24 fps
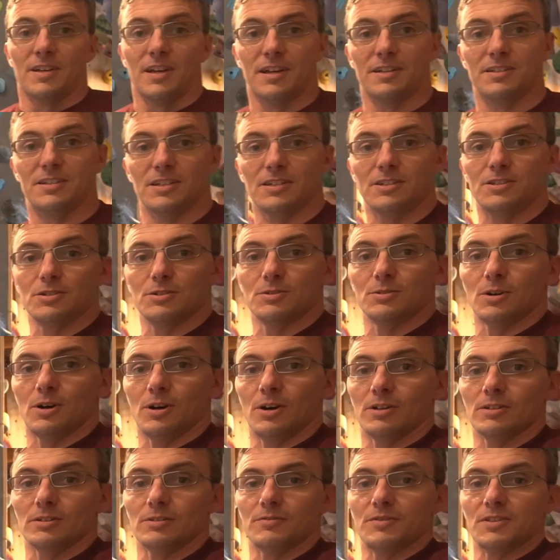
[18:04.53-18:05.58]
I did do
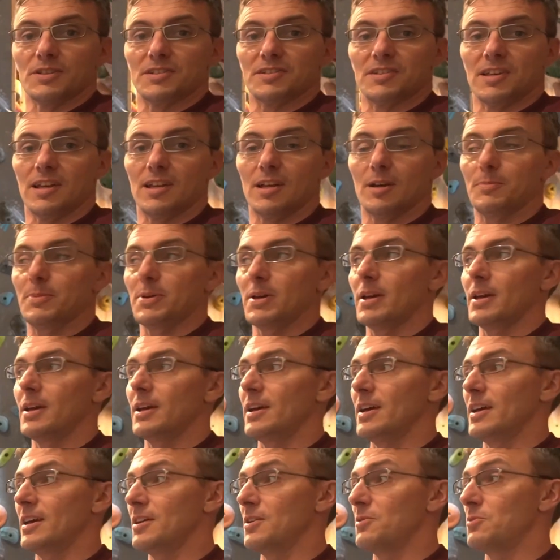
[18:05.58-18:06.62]
all of the setup
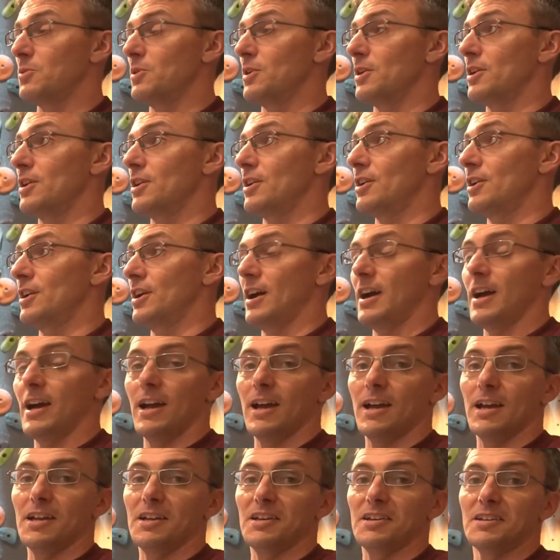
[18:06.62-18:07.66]
where
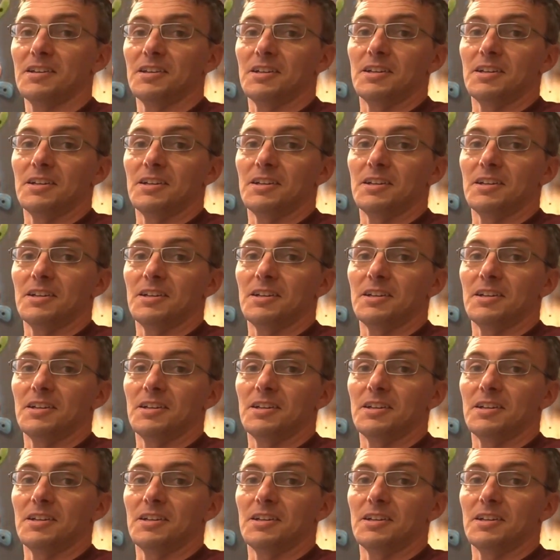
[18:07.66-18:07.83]
I